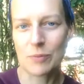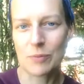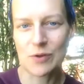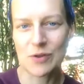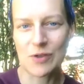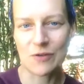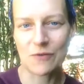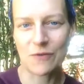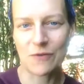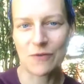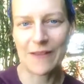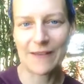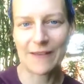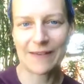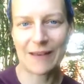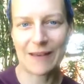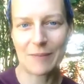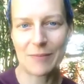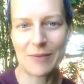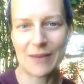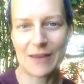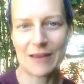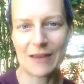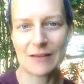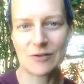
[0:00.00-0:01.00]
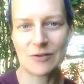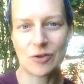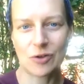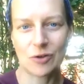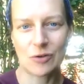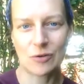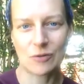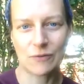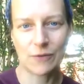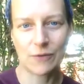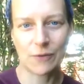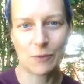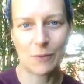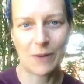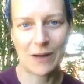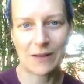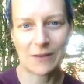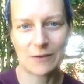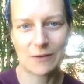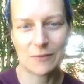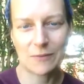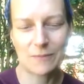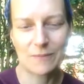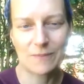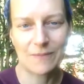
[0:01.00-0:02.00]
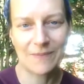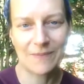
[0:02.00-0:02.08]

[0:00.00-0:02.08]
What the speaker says: do you find the same thing true for wet lube?